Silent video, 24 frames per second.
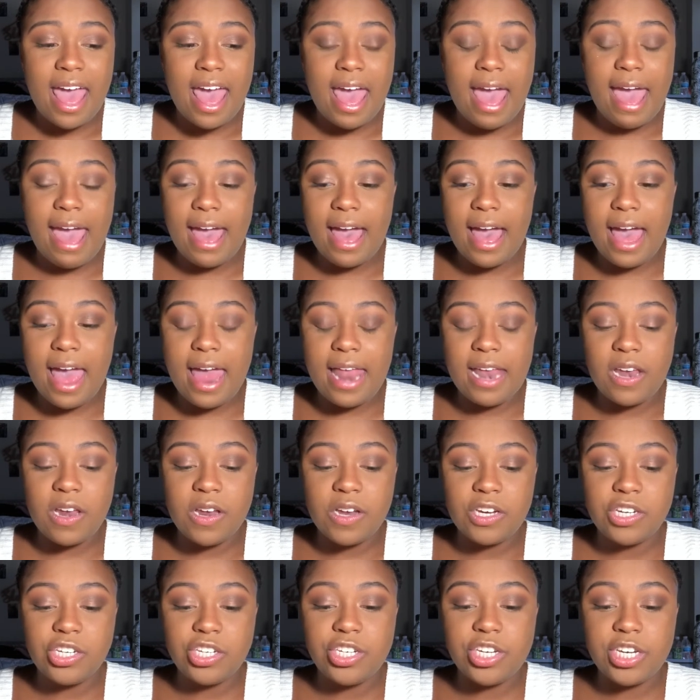And
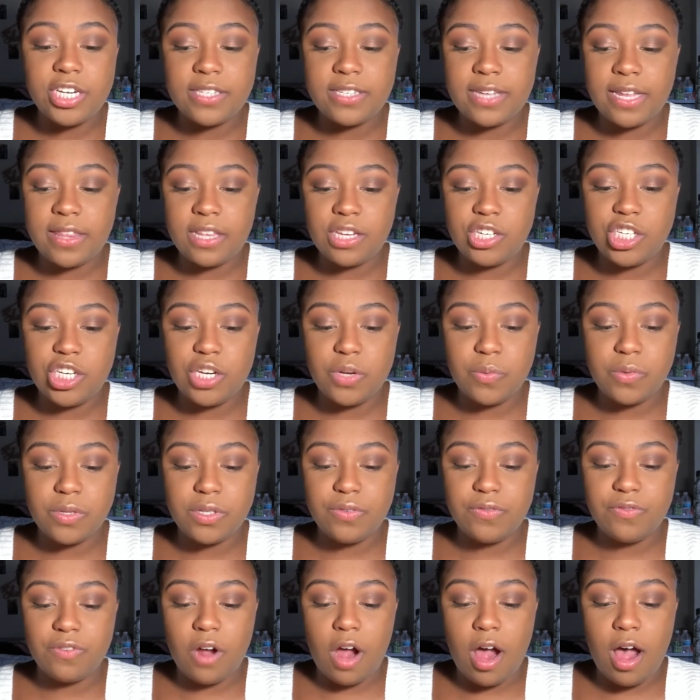she said that she
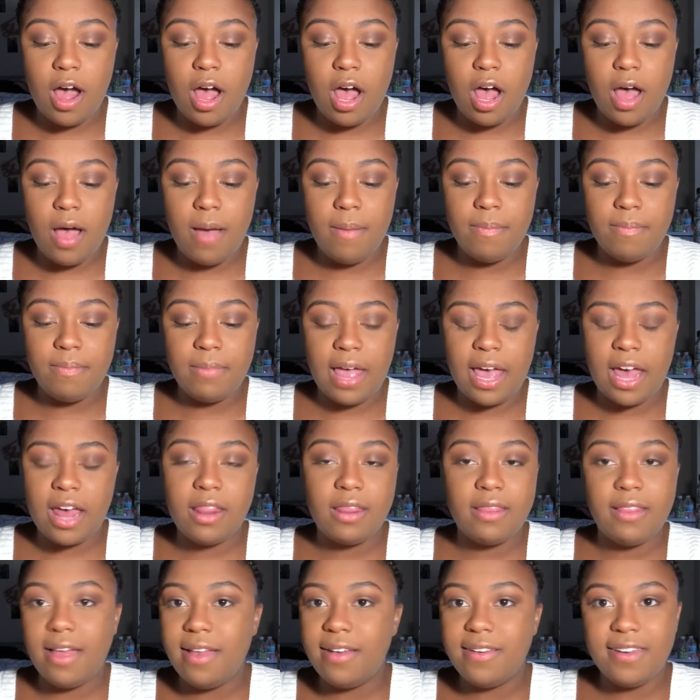was from like
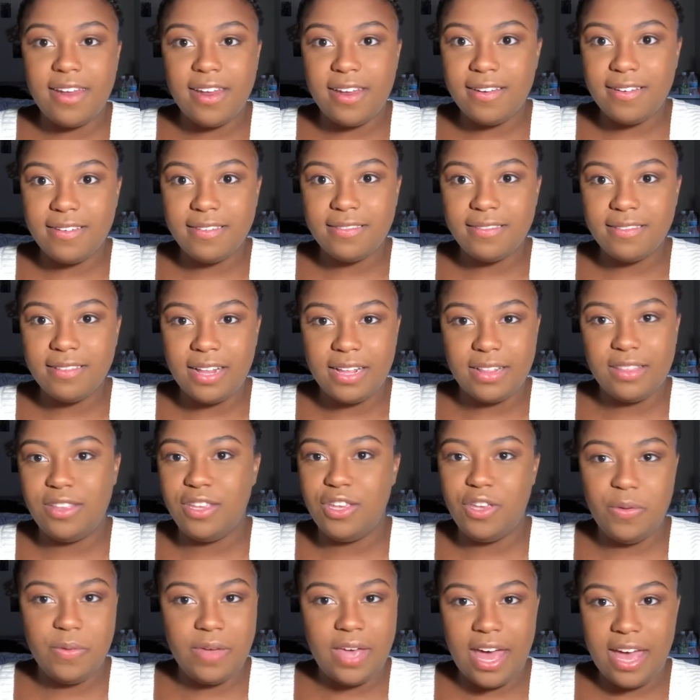London, like
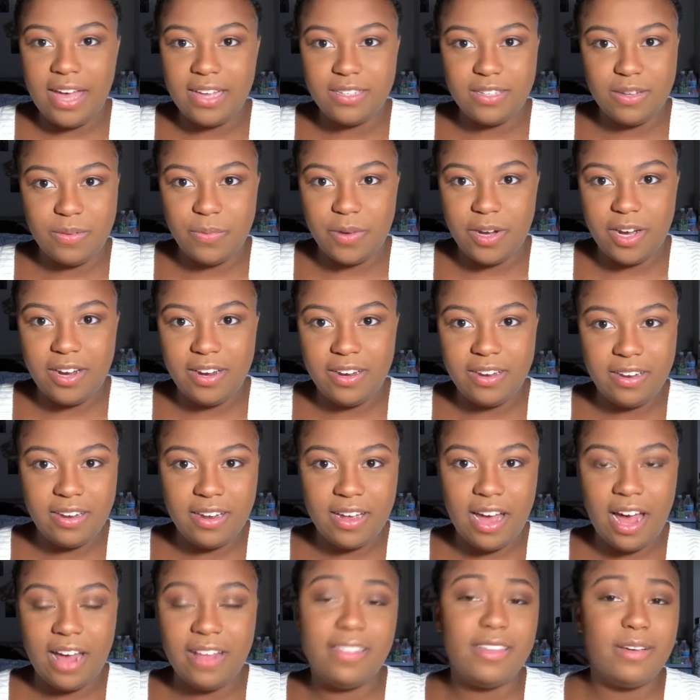the UK somewhere.
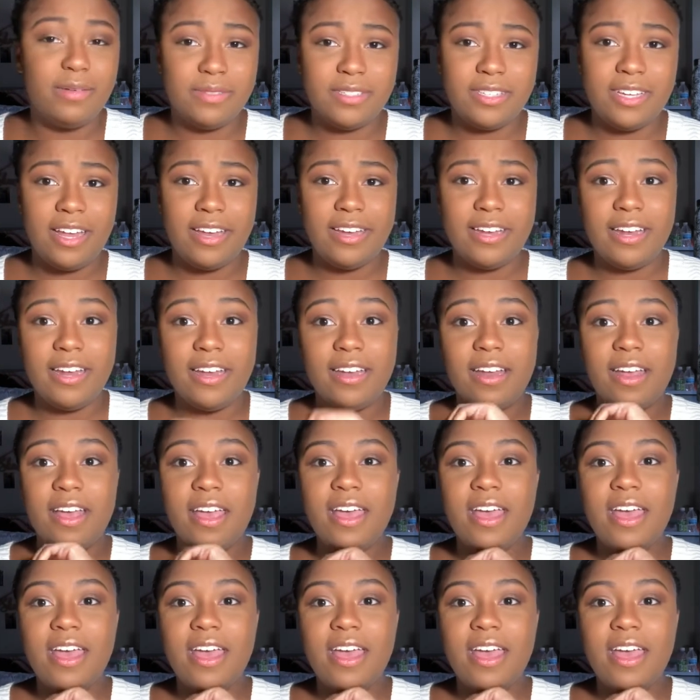I think it was London.